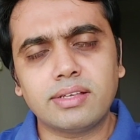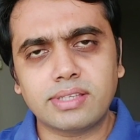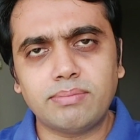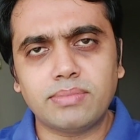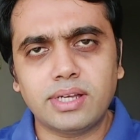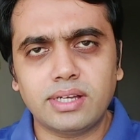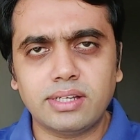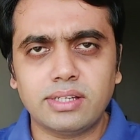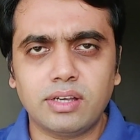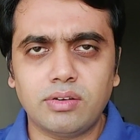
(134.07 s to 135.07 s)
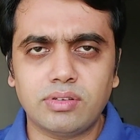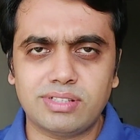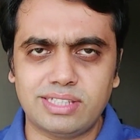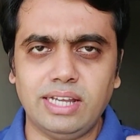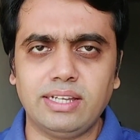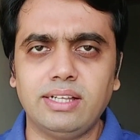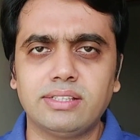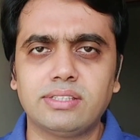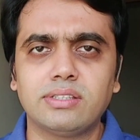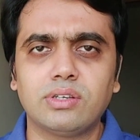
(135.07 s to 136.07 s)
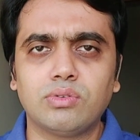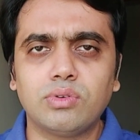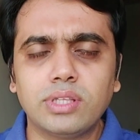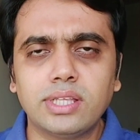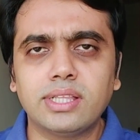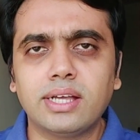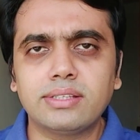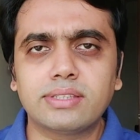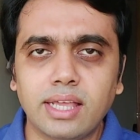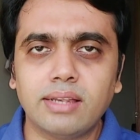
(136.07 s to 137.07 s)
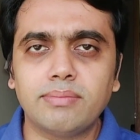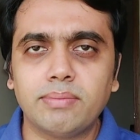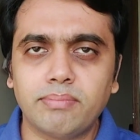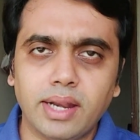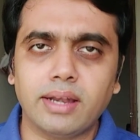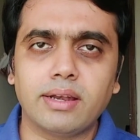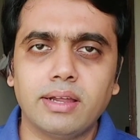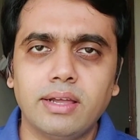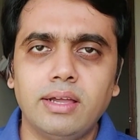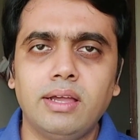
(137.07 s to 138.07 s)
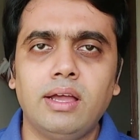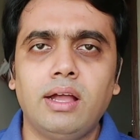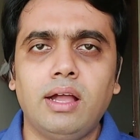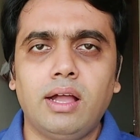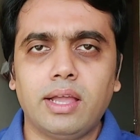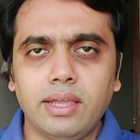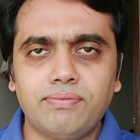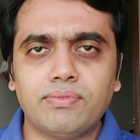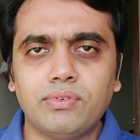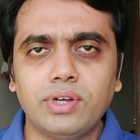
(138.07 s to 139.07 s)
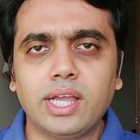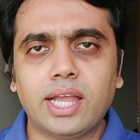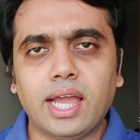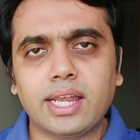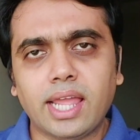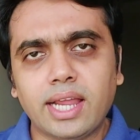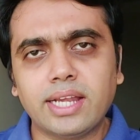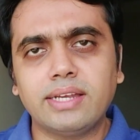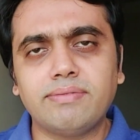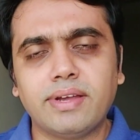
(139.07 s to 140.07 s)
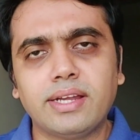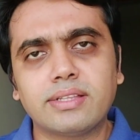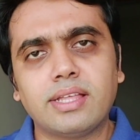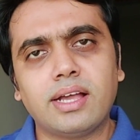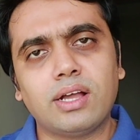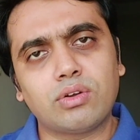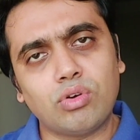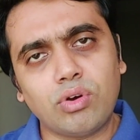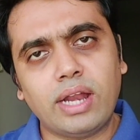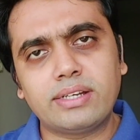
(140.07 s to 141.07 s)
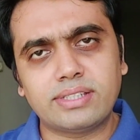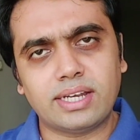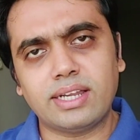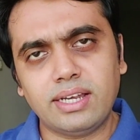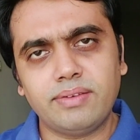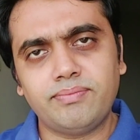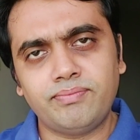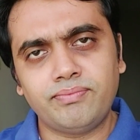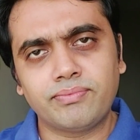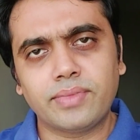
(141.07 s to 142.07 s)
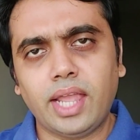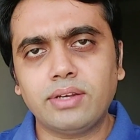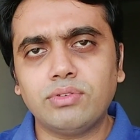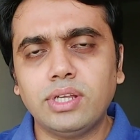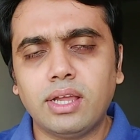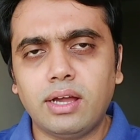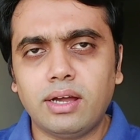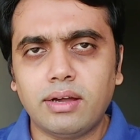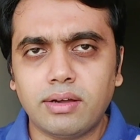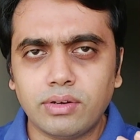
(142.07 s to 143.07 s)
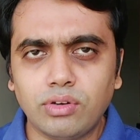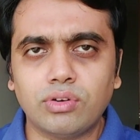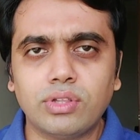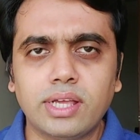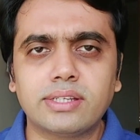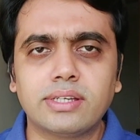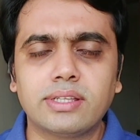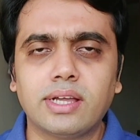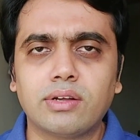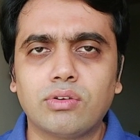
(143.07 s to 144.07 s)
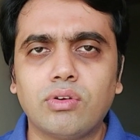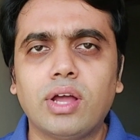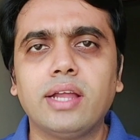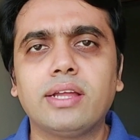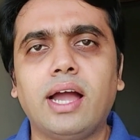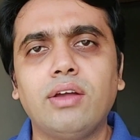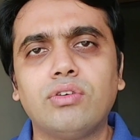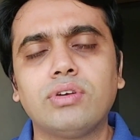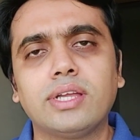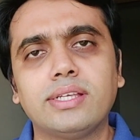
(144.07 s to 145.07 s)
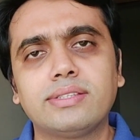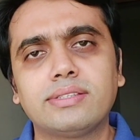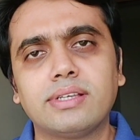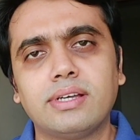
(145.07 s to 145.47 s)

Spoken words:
some channels within the cell membrane. If we can activate the chloride channel, and we know that the chloride ion is